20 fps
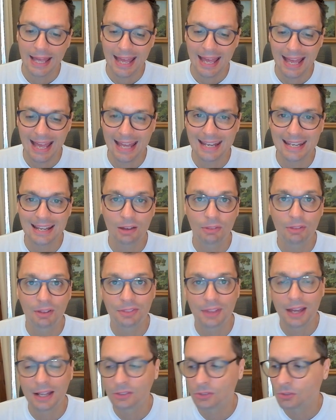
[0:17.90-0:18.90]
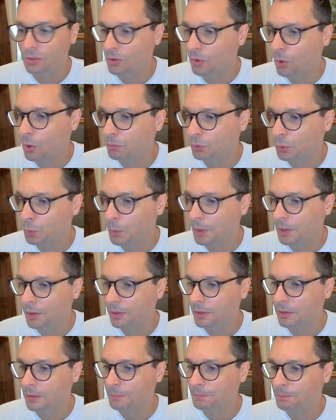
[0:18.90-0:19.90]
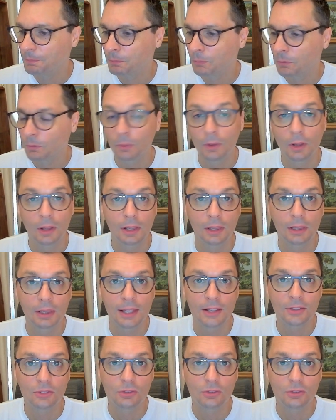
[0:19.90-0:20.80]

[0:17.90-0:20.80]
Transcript: And now that that's over with, let's